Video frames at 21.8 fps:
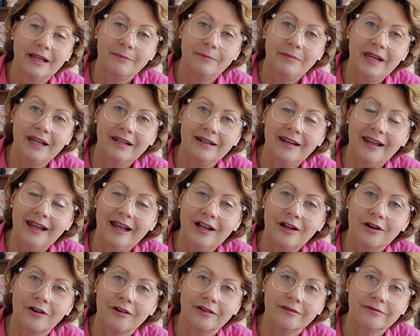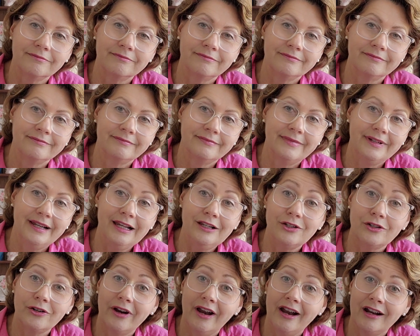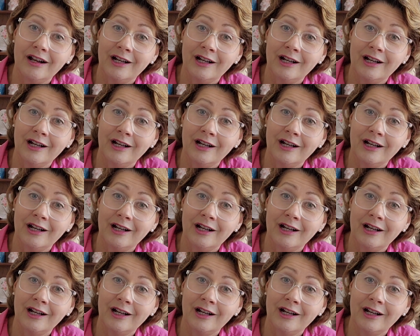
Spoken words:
picnic or Easter egg